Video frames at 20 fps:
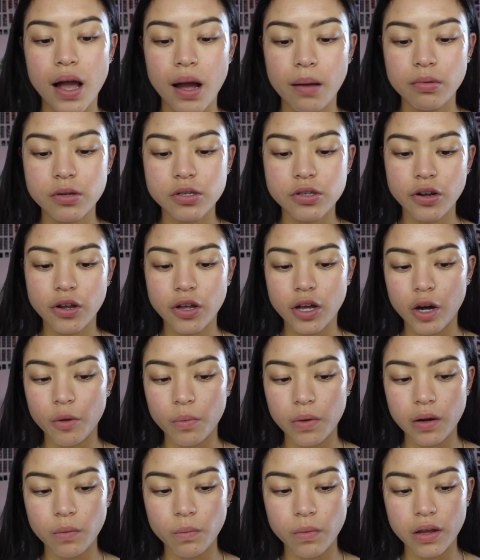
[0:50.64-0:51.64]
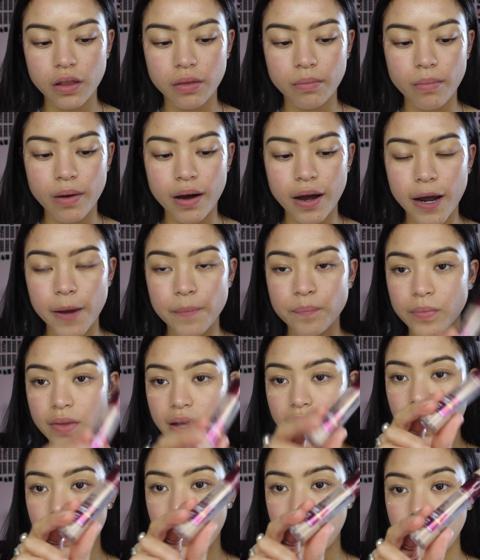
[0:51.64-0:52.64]
I'm just gonna go in with my
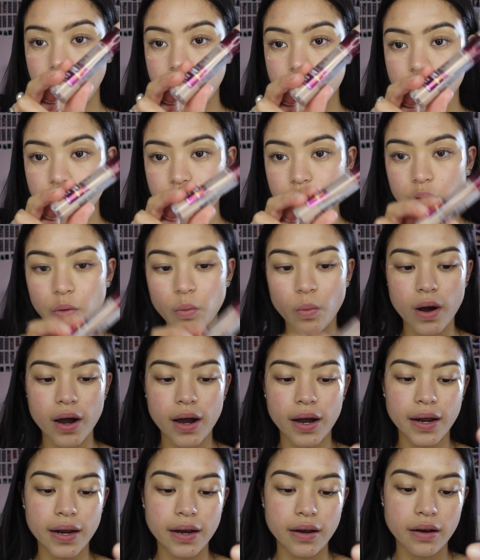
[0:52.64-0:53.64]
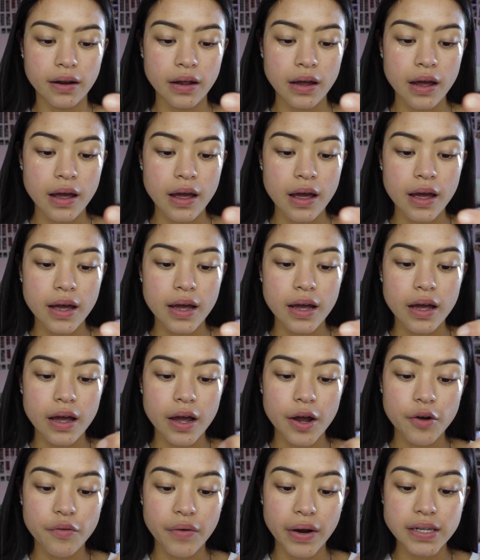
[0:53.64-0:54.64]
Age Rewind
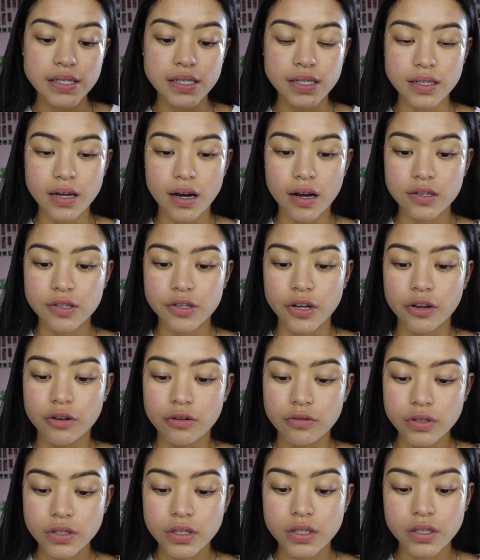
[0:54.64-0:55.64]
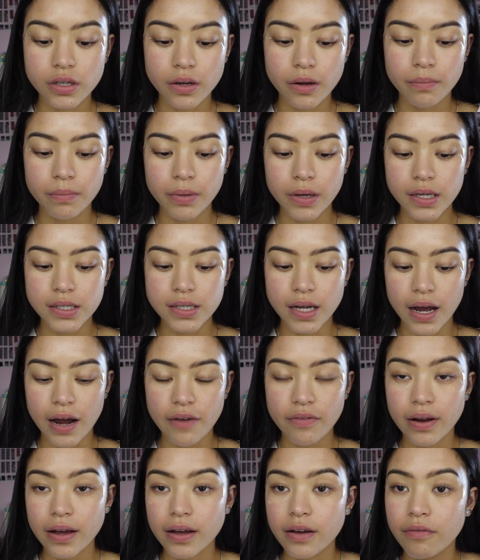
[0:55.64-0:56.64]
Eraser Dark Circles because I
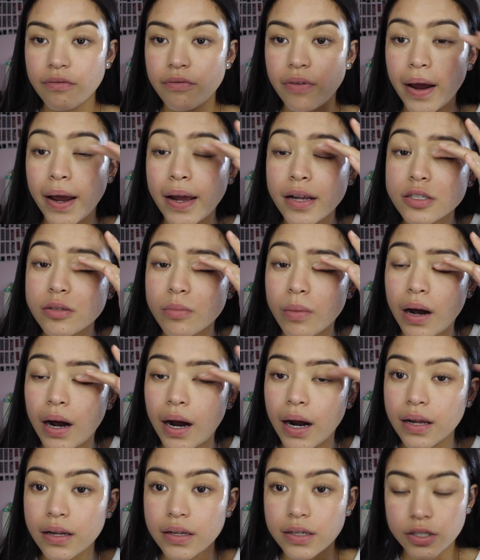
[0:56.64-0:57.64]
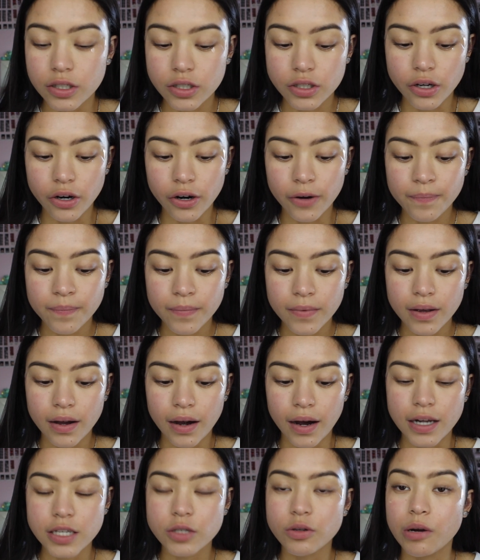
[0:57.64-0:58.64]
have like veins on my eyelids, so
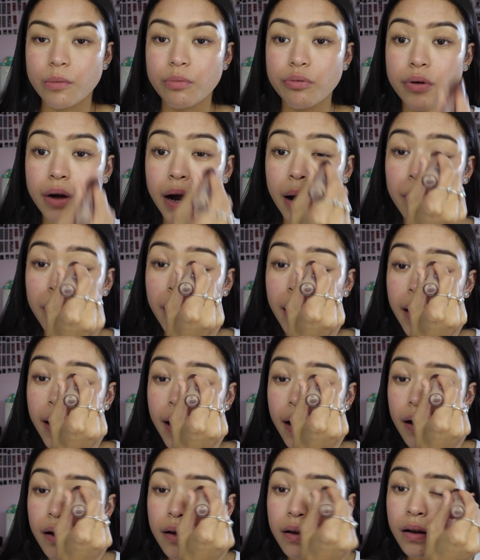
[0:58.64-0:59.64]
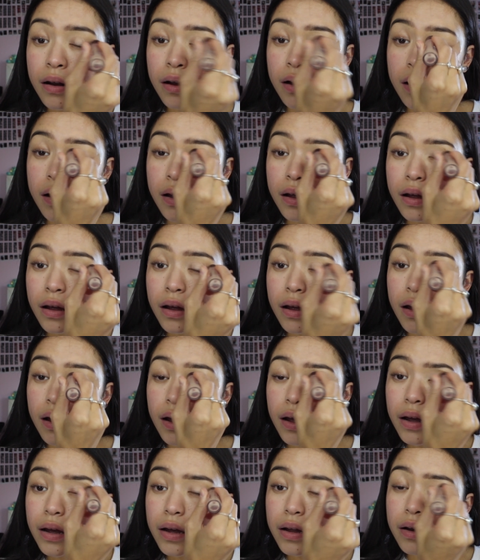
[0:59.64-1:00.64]
I just want to prime that out.
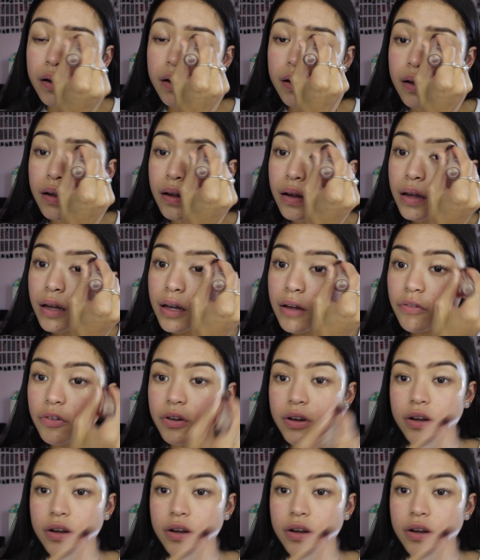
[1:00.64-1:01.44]
And if